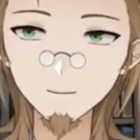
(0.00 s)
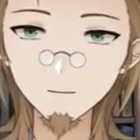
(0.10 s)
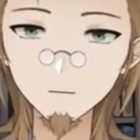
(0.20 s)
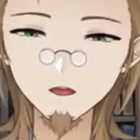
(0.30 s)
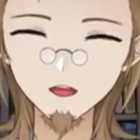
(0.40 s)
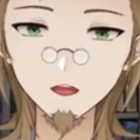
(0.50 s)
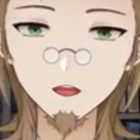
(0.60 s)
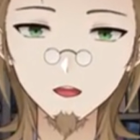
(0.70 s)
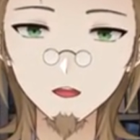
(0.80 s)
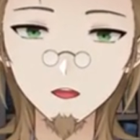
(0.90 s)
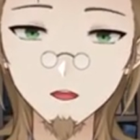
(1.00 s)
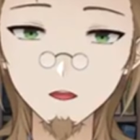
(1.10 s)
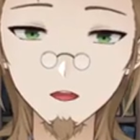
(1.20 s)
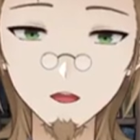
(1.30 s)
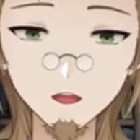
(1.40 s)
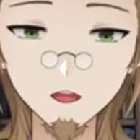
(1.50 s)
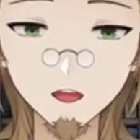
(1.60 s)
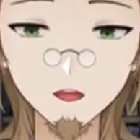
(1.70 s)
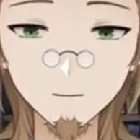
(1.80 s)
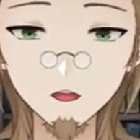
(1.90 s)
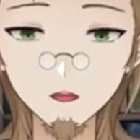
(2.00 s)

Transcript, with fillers: and she just does a lot of like